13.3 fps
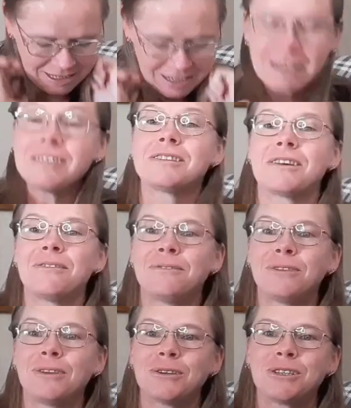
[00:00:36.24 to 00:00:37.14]
is a
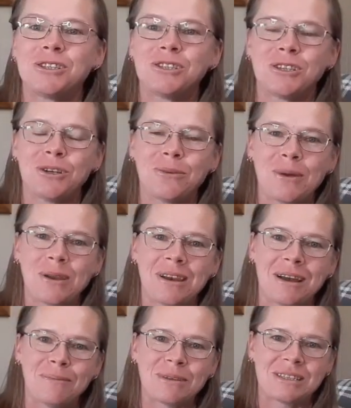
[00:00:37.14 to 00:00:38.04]
Flosstube
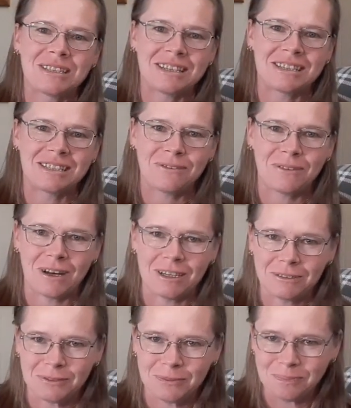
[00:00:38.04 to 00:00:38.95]
number 65.